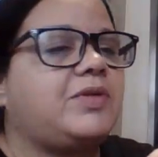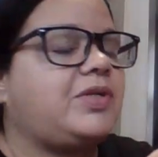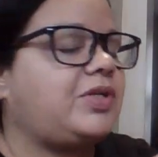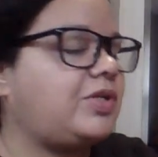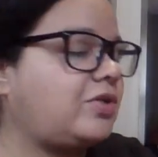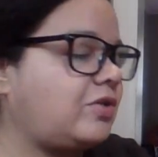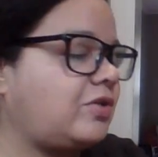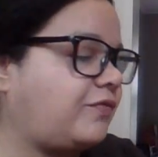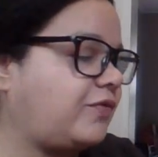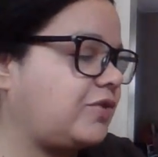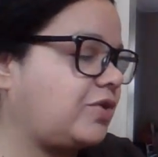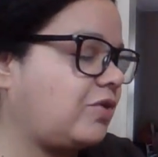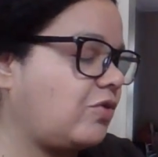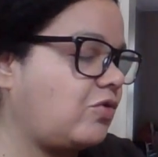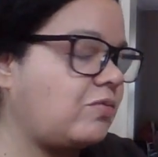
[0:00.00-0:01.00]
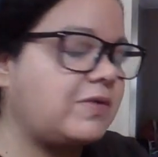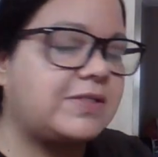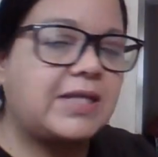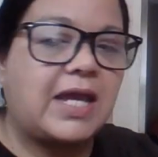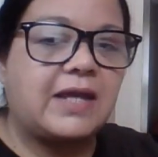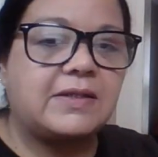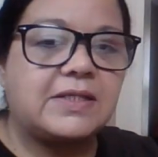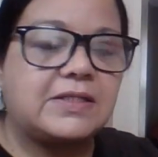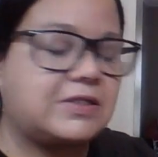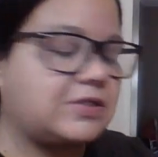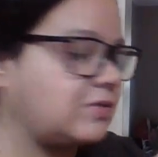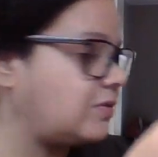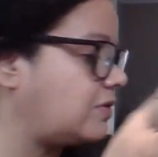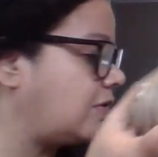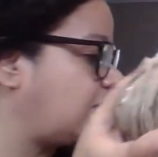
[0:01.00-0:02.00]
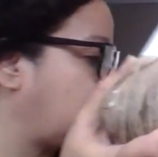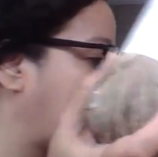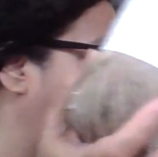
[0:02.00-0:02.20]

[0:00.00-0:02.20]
Beautiful. You could always add this to another